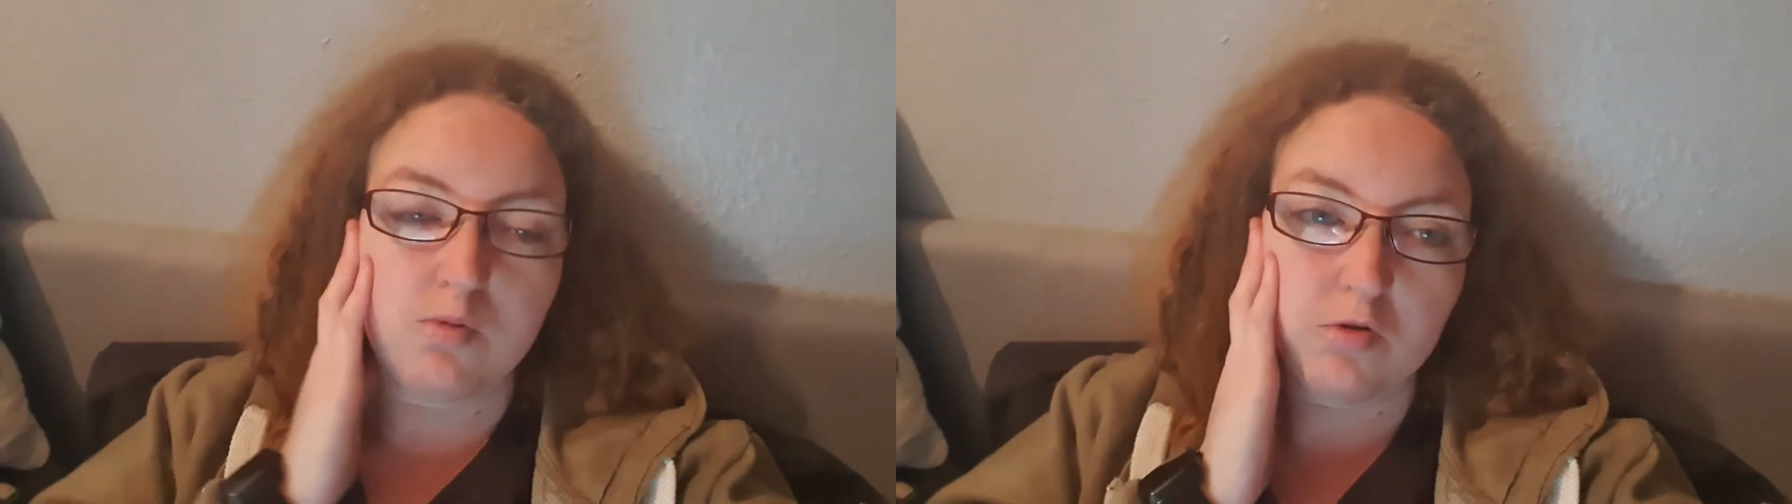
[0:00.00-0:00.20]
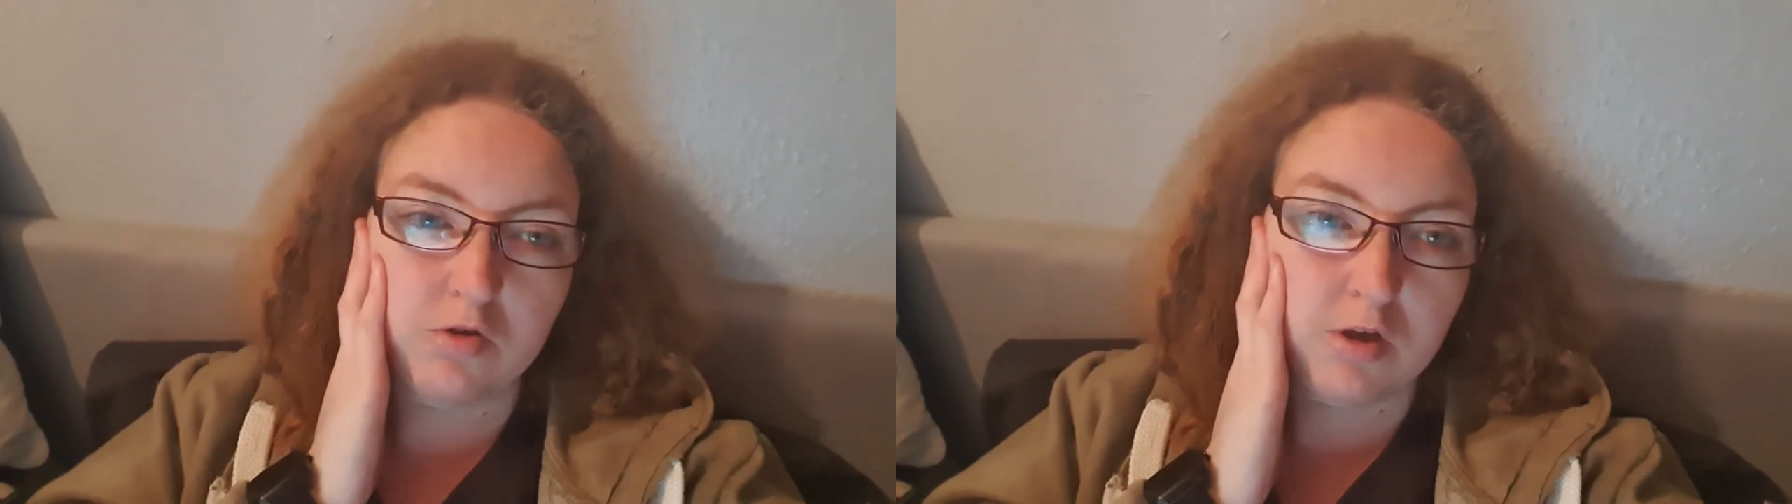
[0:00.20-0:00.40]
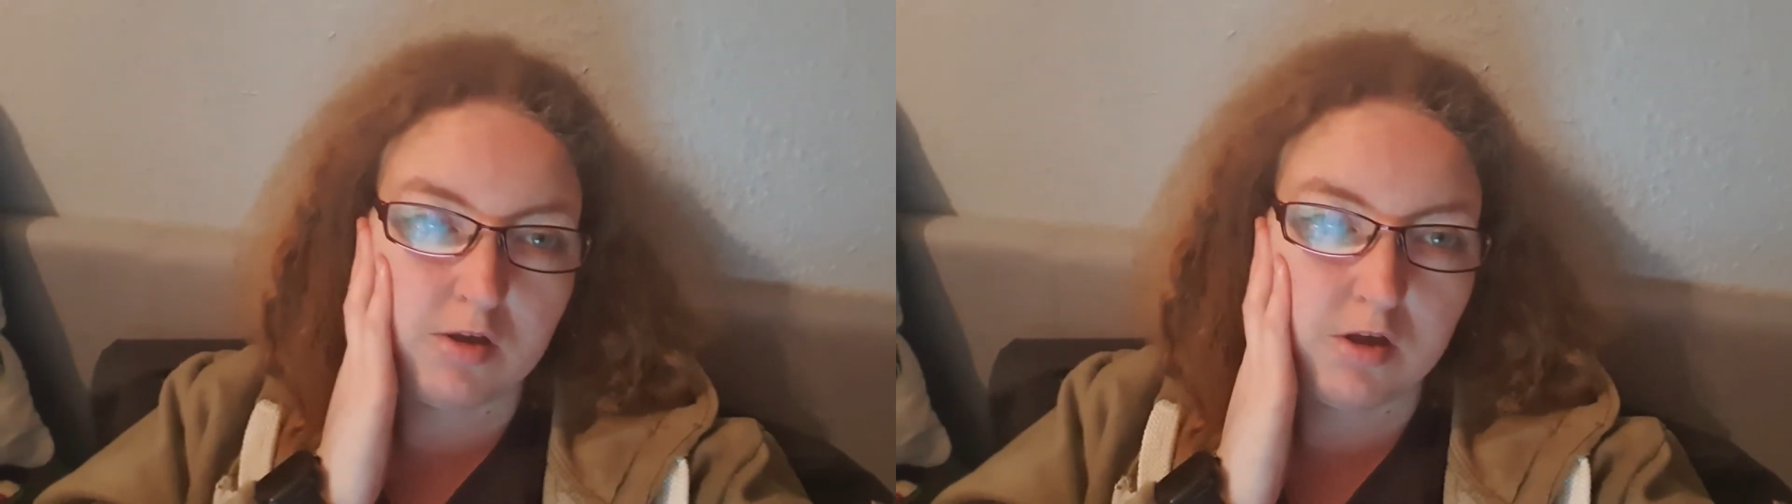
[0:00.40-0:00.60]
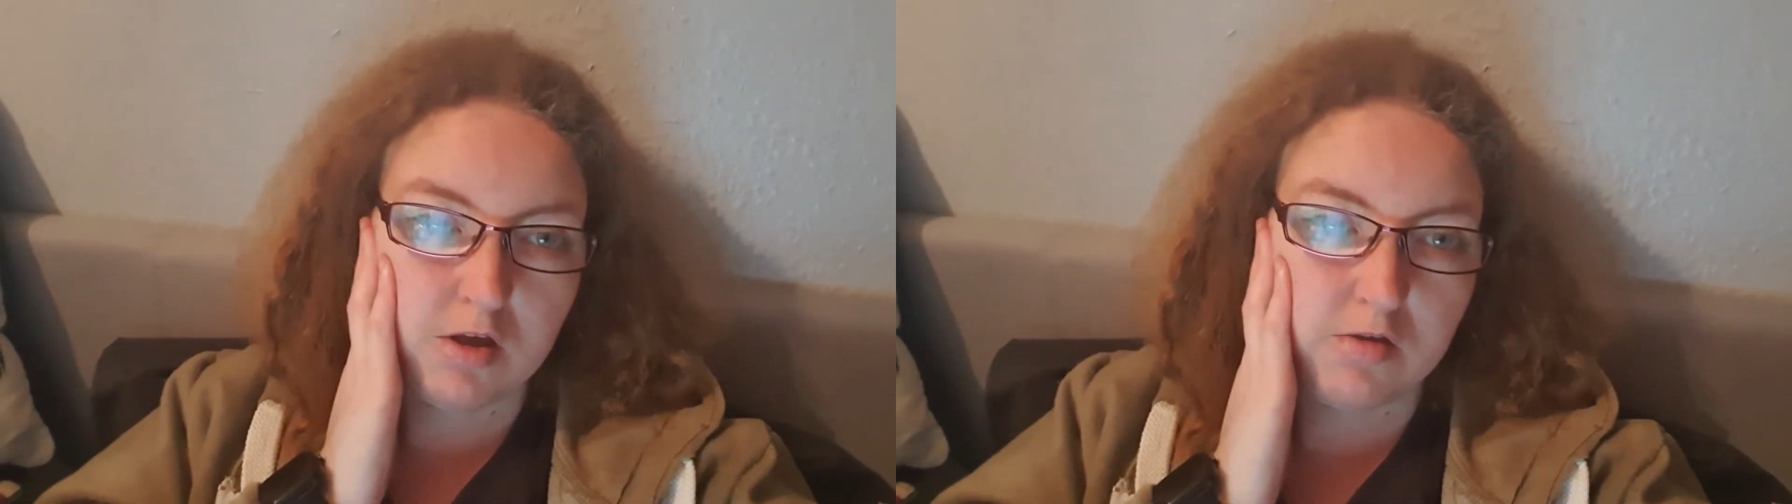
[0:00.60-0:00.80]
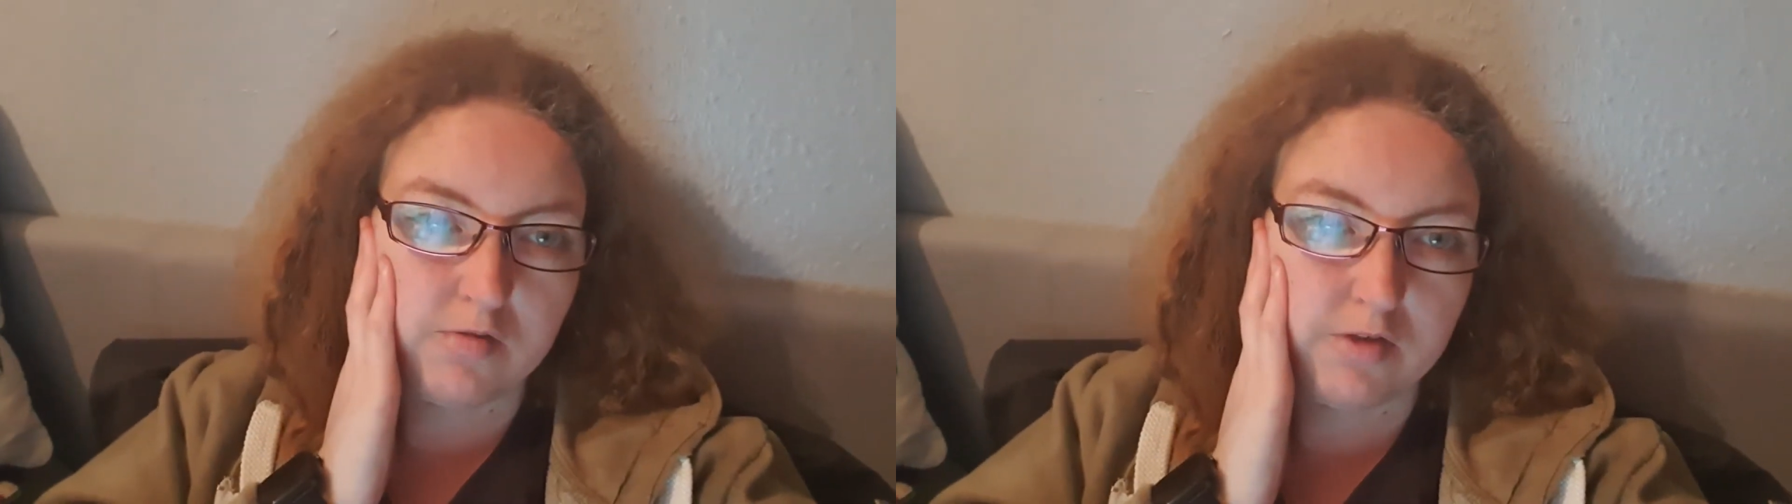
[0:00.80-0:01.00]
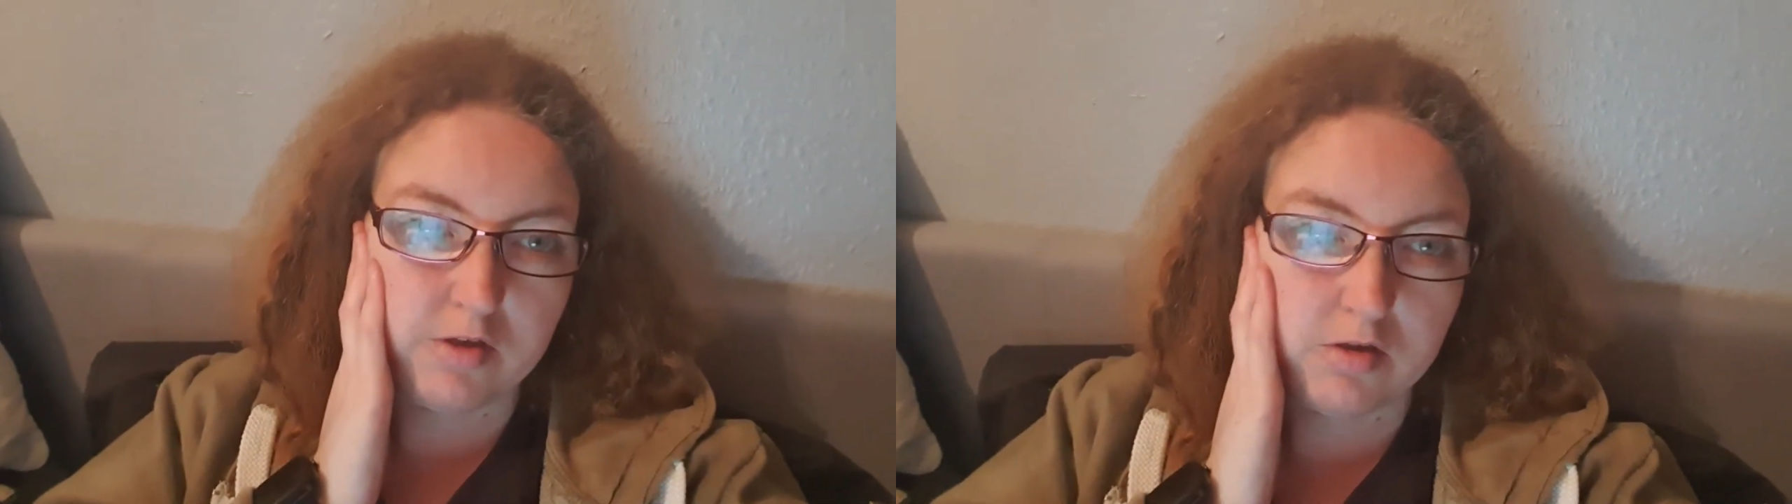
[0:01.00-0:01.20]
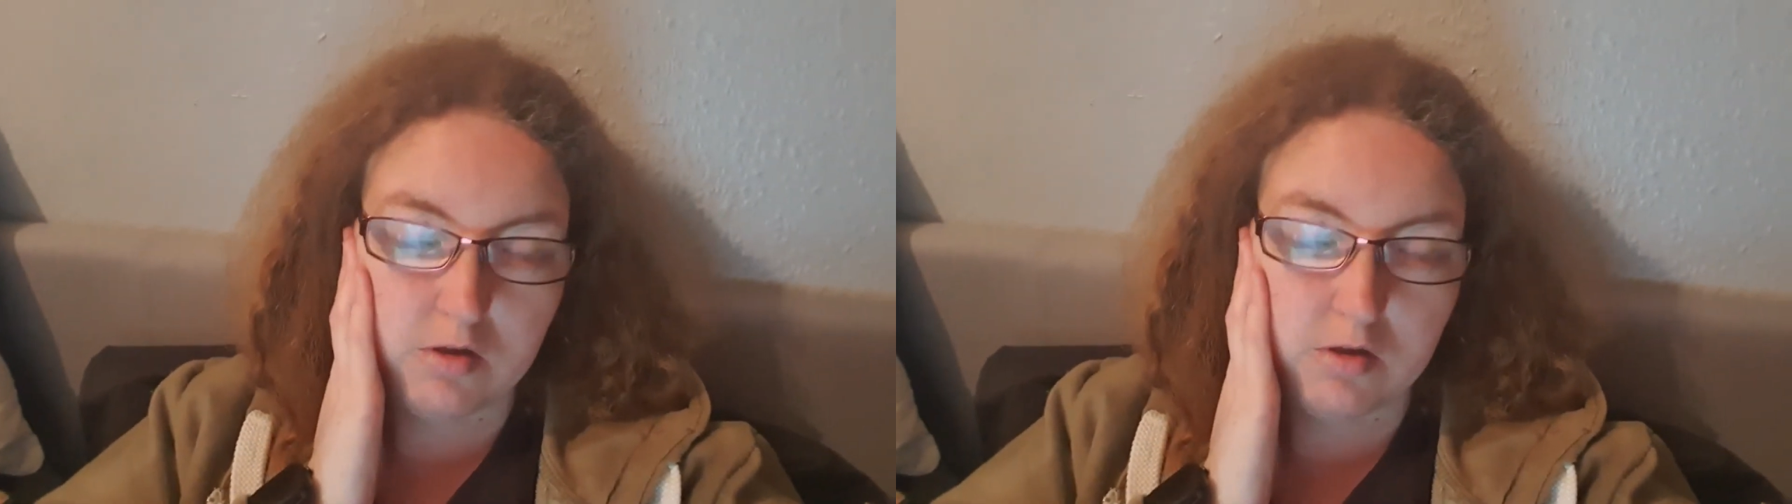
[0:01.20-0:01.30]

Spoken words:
prosthetics for this